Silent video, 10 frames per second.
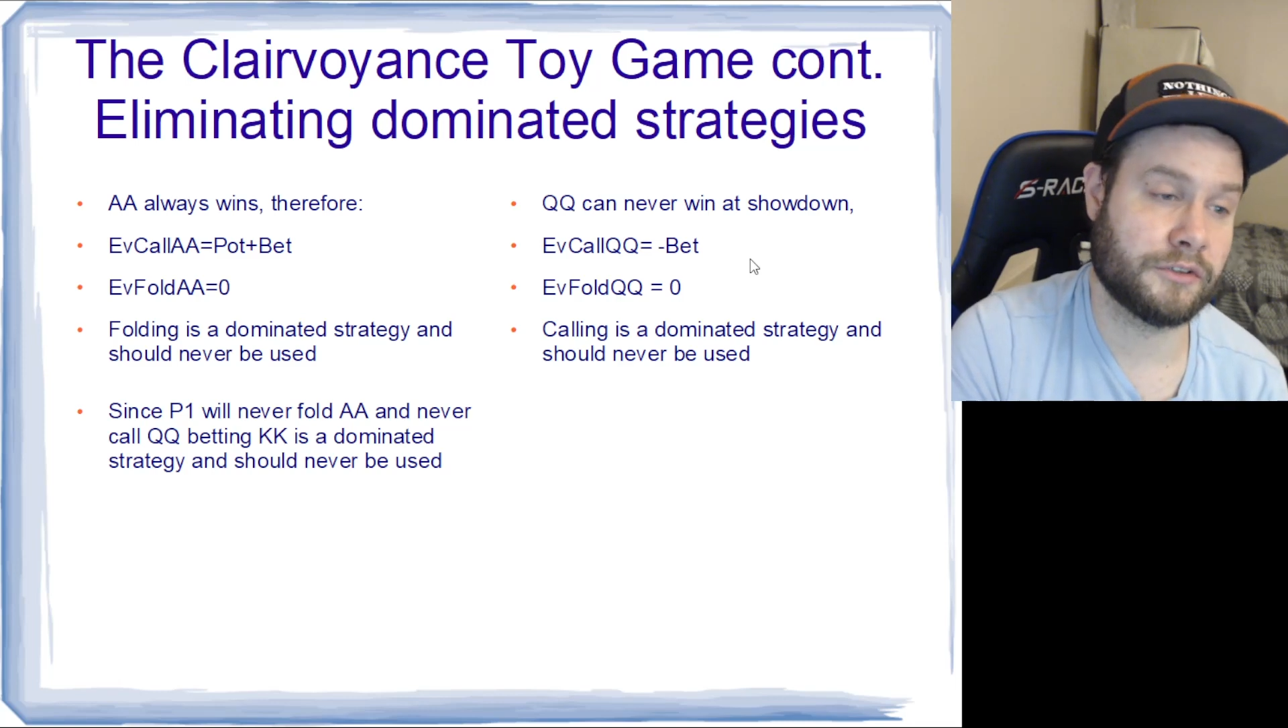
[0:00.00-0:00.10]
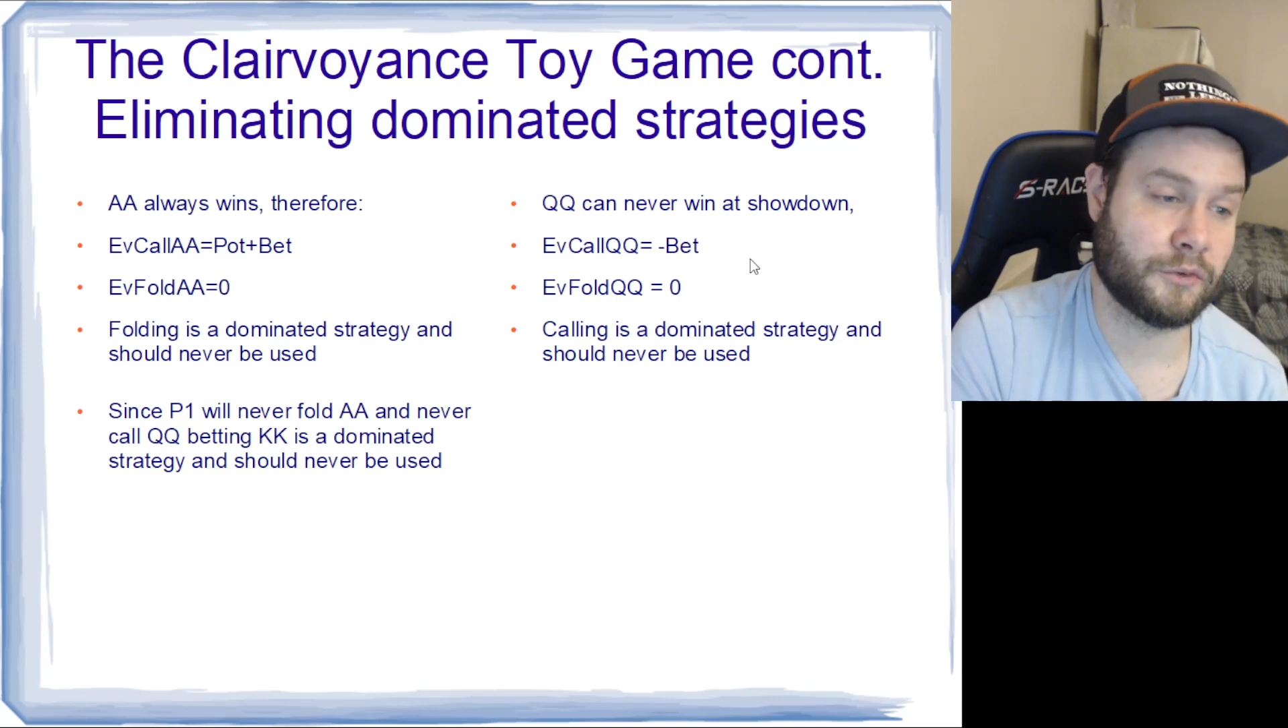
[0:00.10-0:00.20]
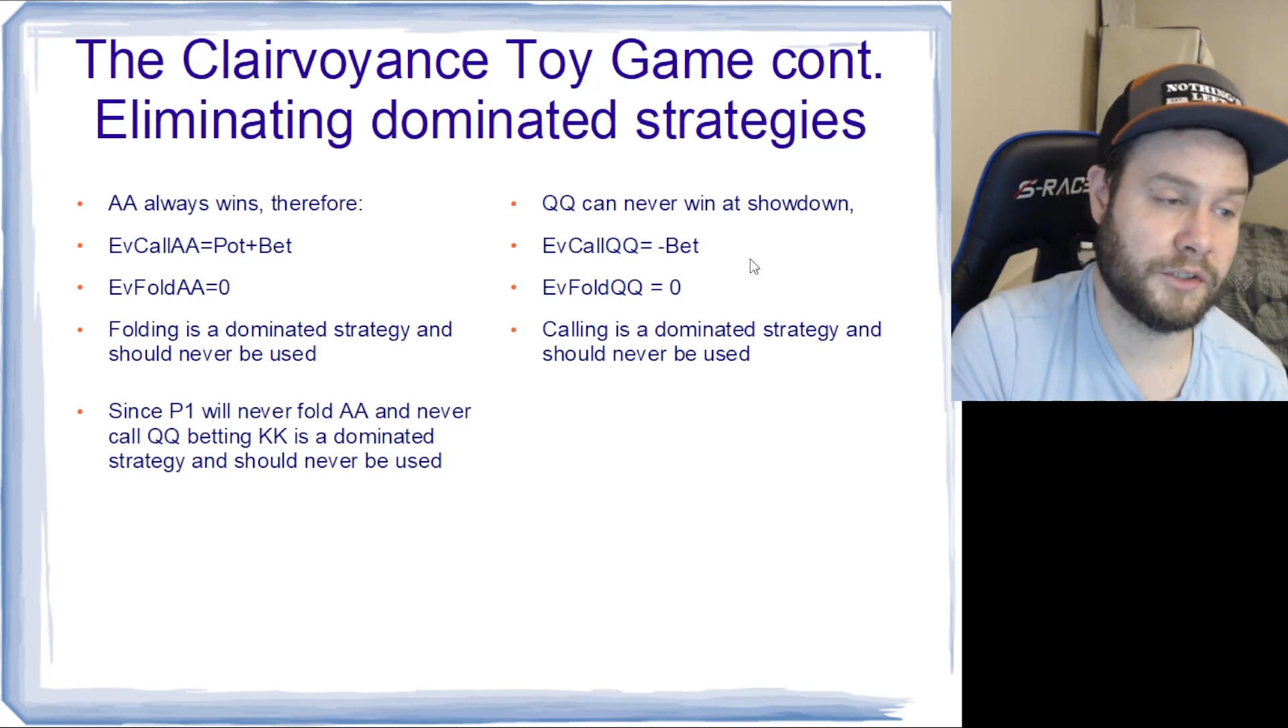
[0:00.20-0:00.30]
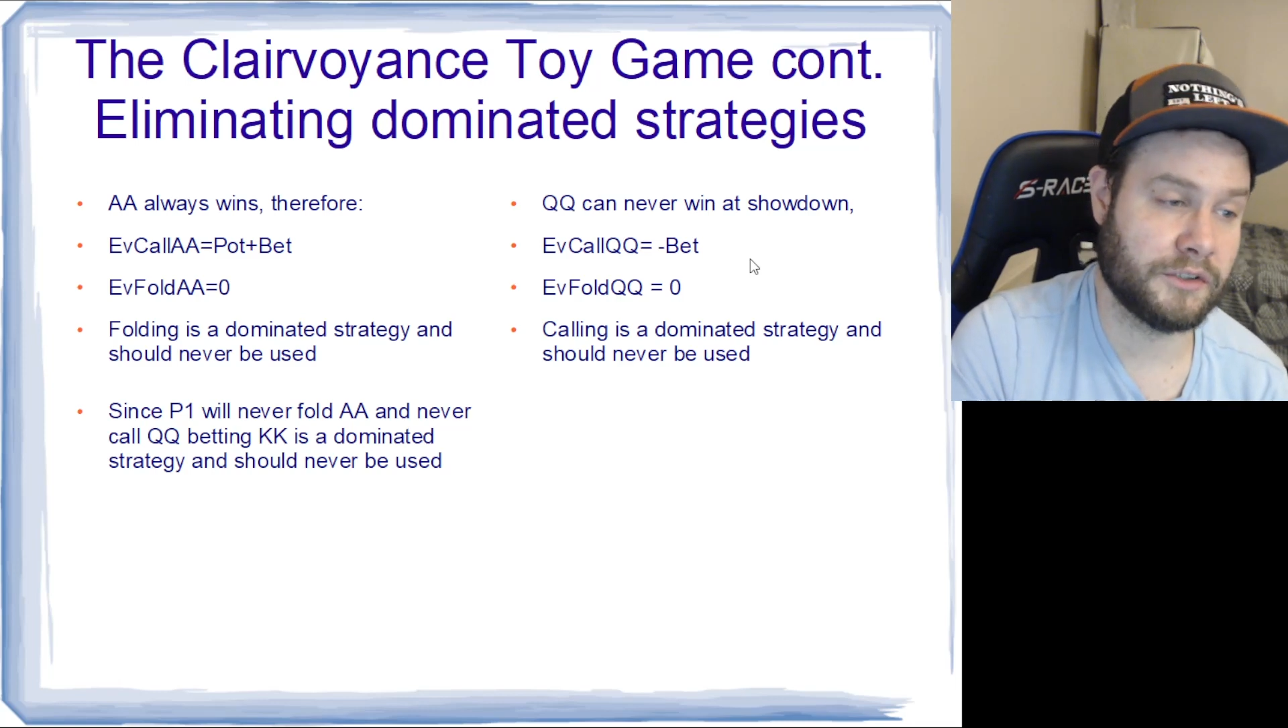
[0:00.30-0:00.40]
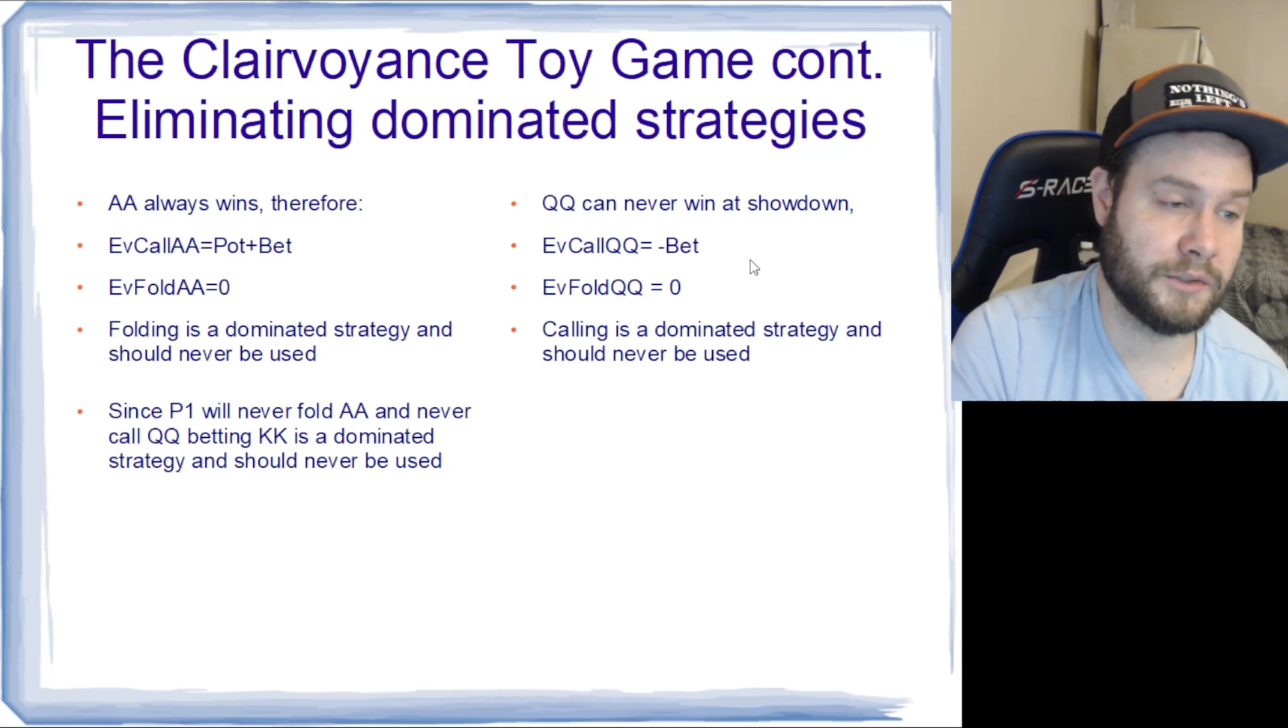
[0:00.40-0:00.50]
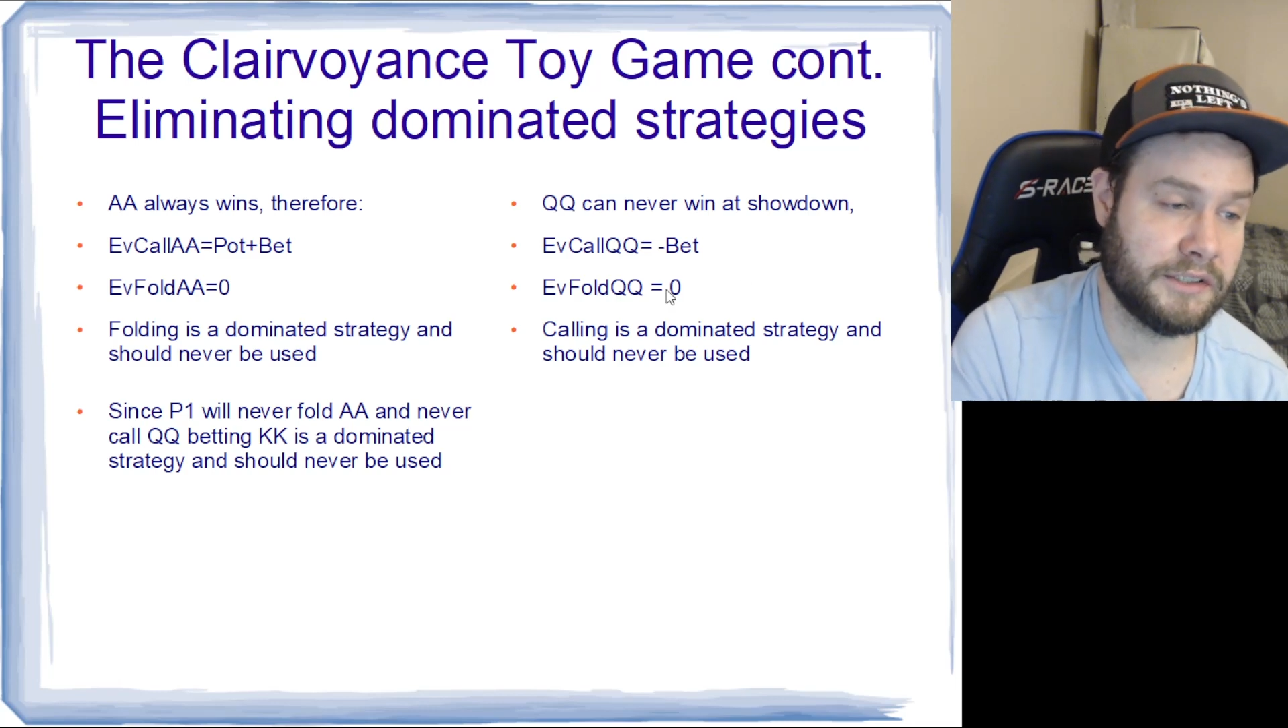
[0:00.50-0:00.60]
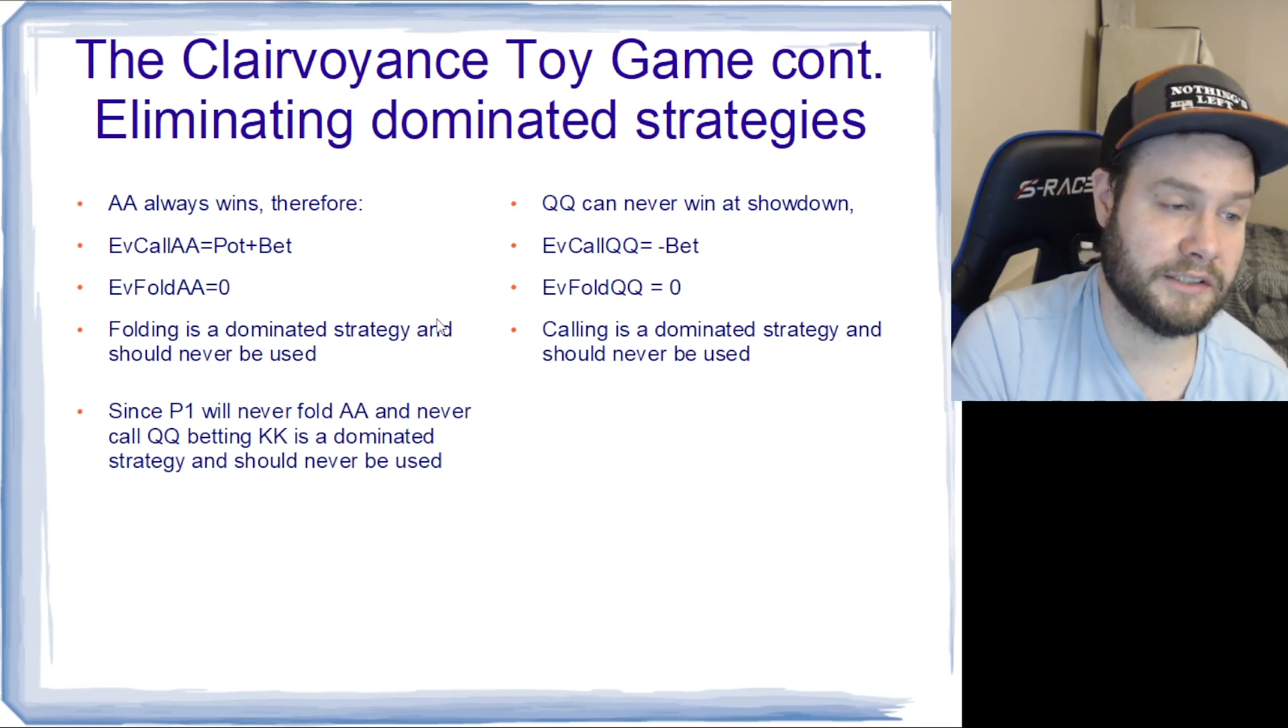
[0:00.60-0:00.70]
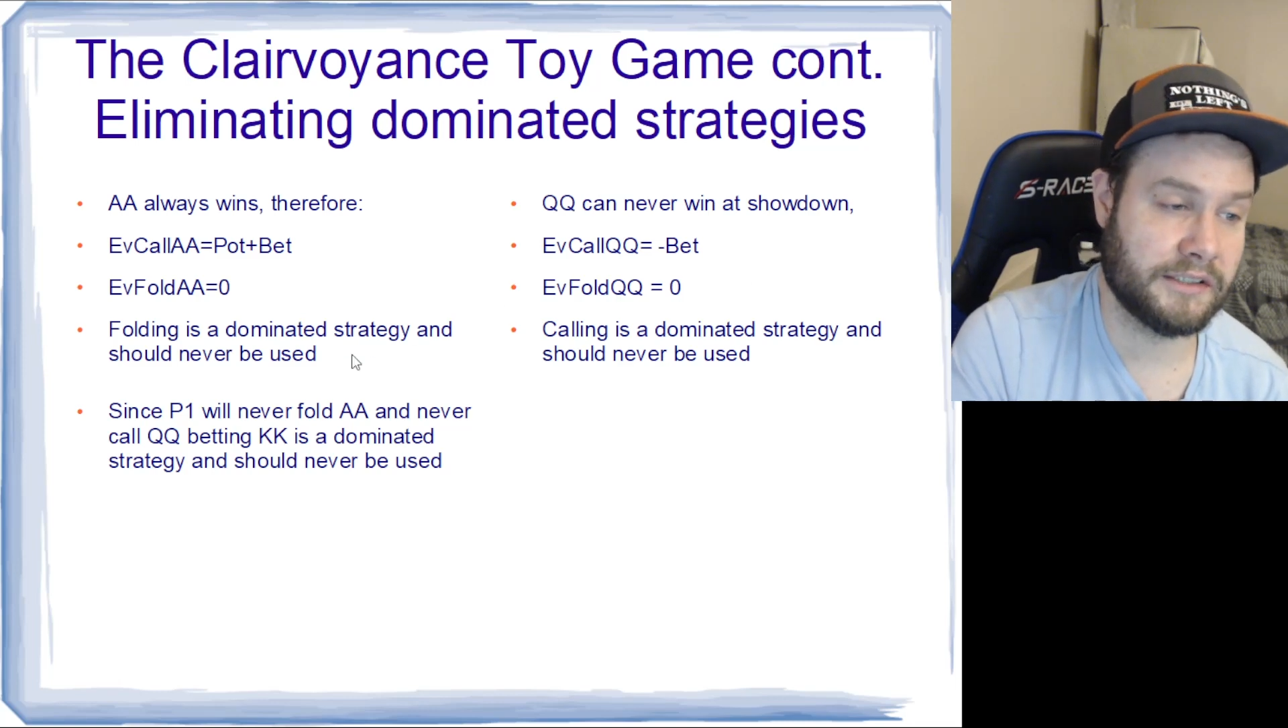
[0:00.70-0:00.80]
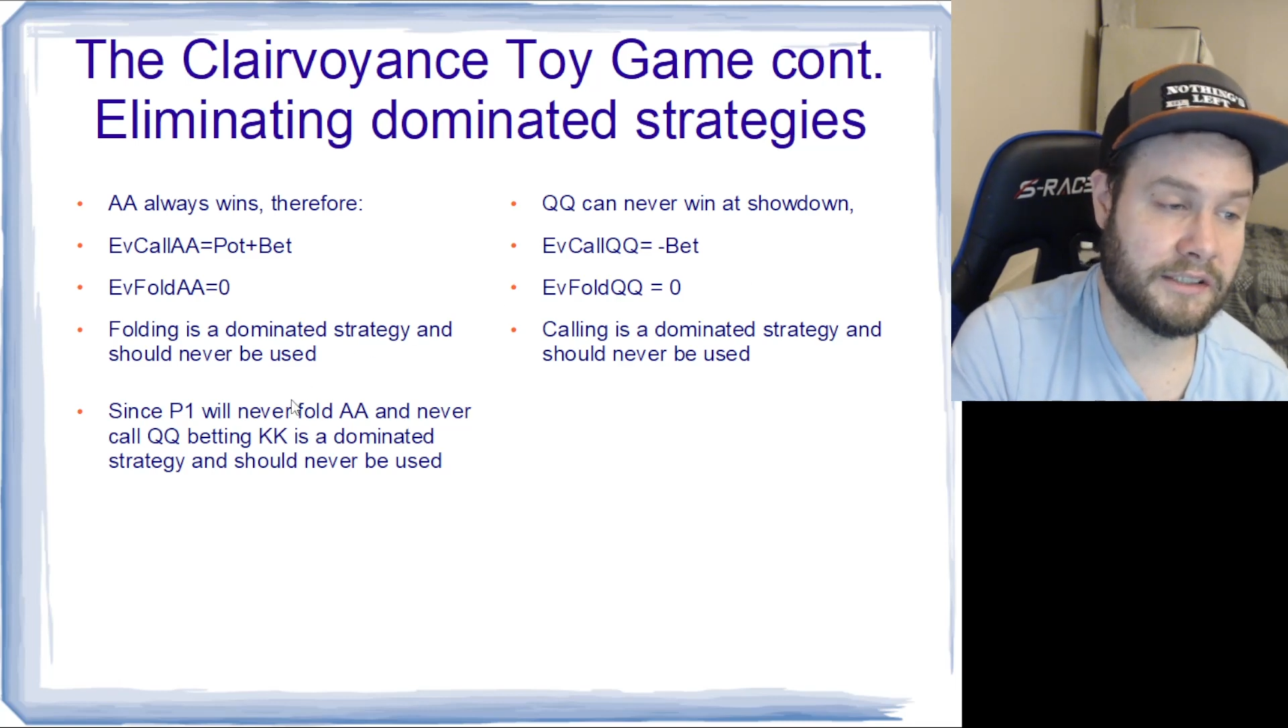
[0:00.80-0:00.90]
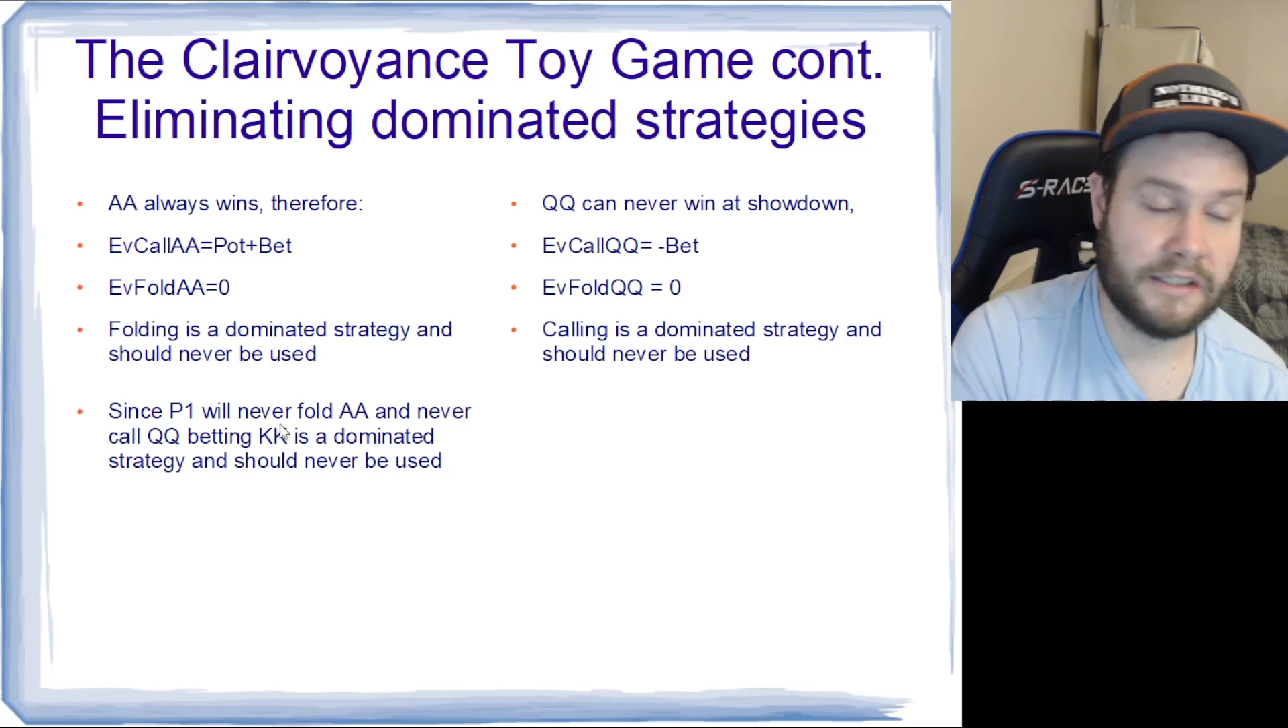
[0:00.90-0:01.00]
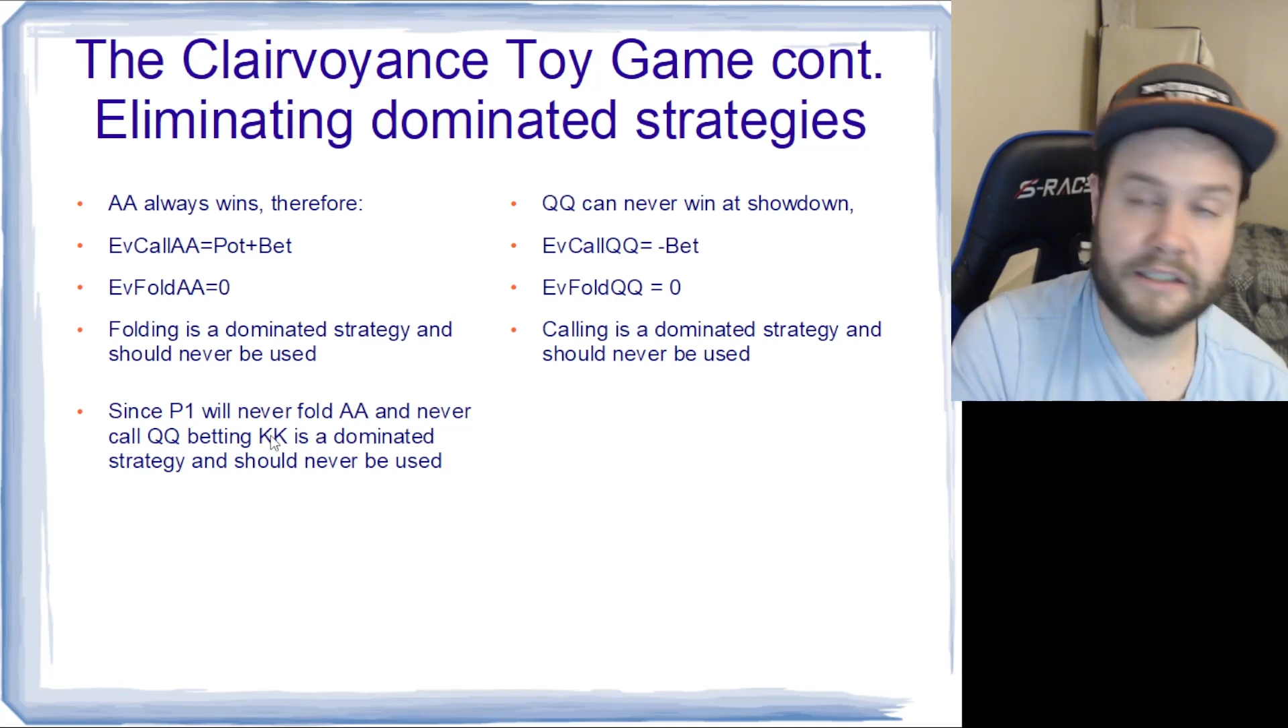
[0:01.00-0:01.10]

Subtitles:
queen.